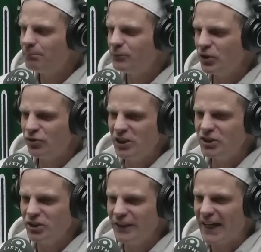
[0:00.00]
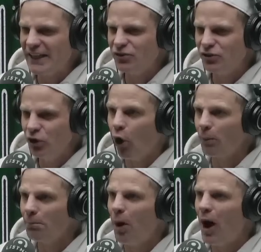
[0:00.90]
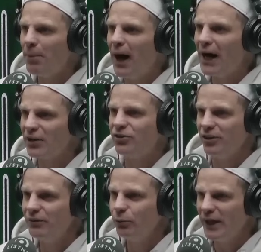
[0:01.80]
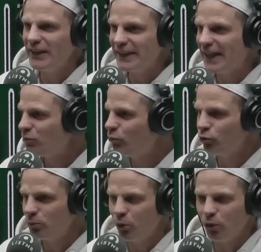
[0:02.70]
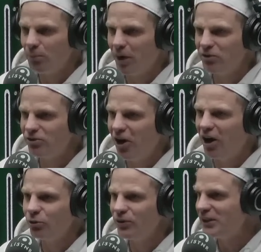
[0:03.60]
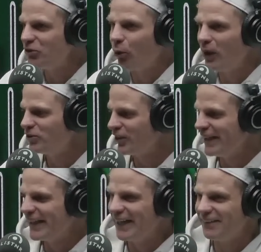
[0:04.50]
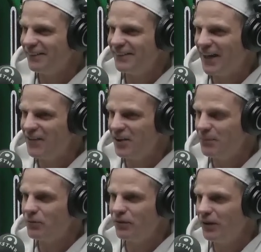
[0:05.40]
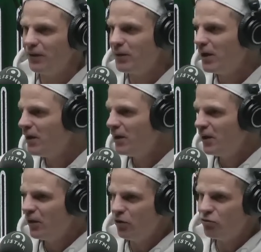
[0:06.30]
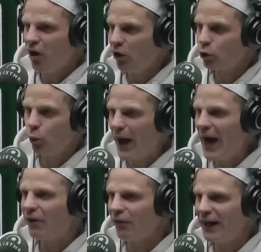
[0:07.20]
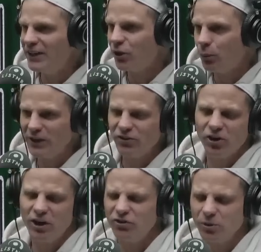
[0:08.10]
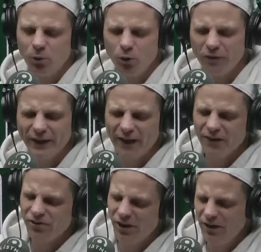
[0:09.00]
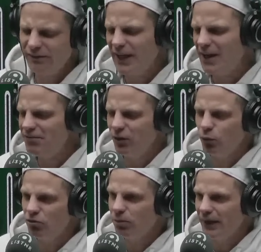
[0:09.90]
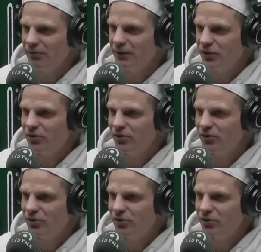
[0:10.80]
decision that is not bipartisan, where you get full support on both sides, well, then you're always going to get the vocal outrage on one side and support on the other. So the AFL would have planned for this.